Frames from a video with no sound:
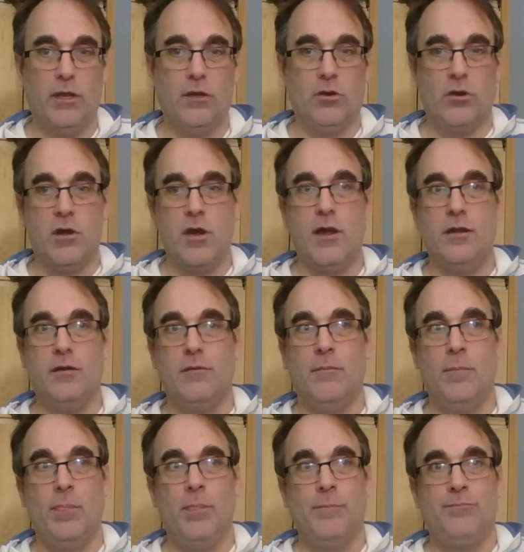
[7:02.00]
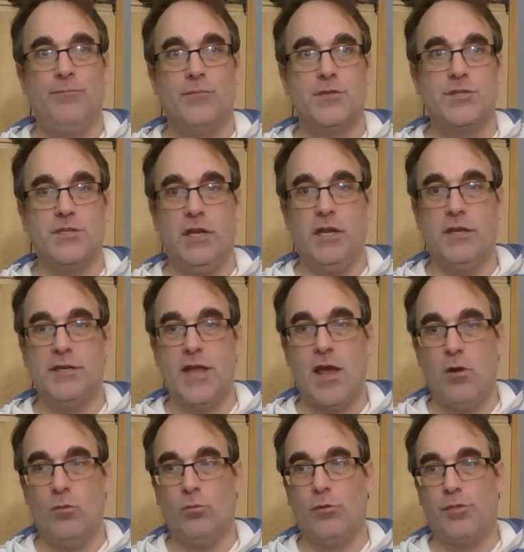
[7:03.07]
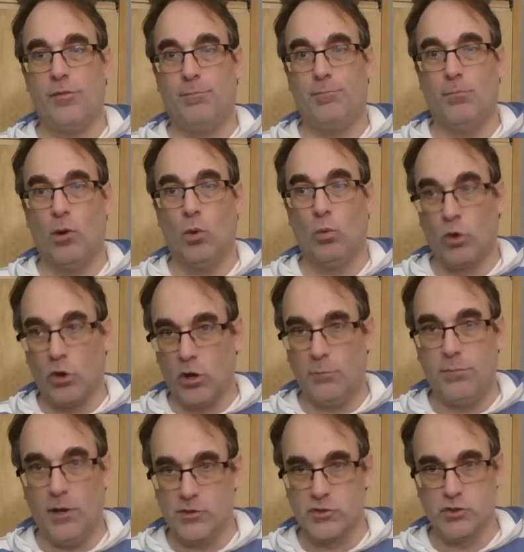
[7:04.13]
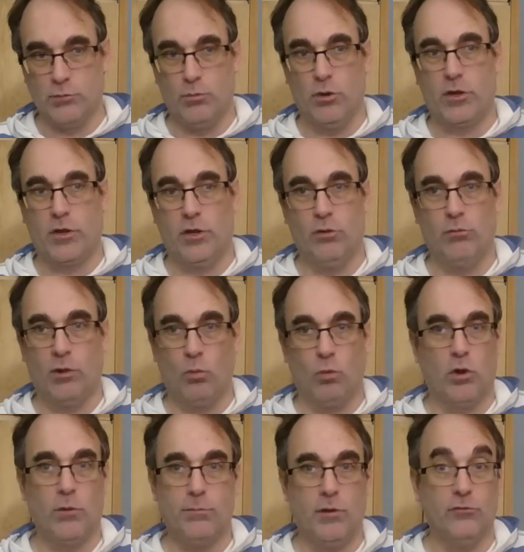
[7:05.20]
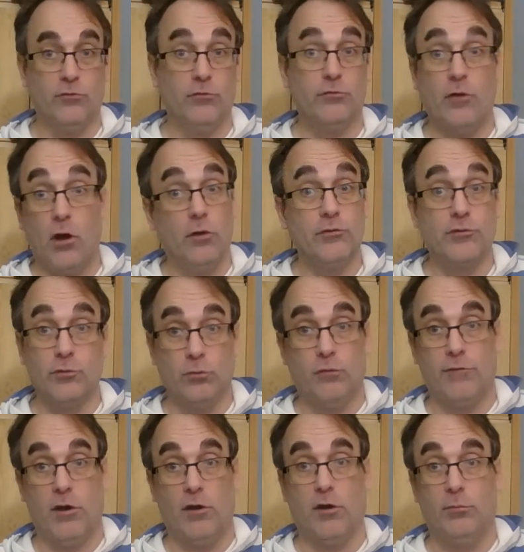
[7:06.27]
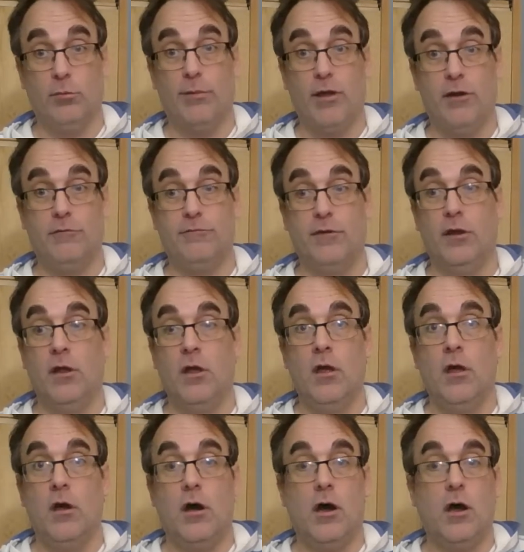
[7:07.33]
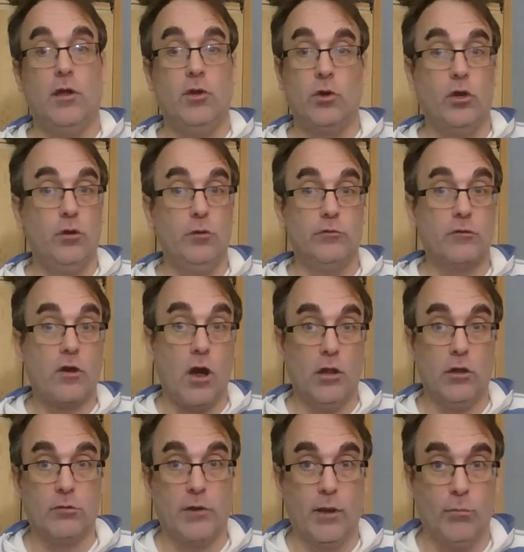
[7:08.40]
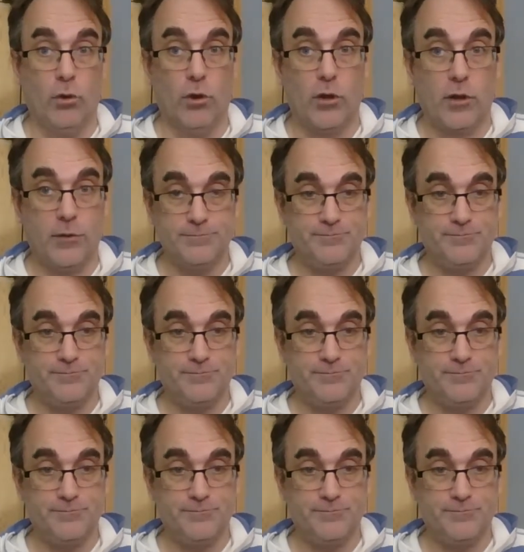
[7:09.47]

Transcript: You're not sitting down with a word puzzle book and doing word puzzles, also a valuable benefit. Uh, you could use a coloring book.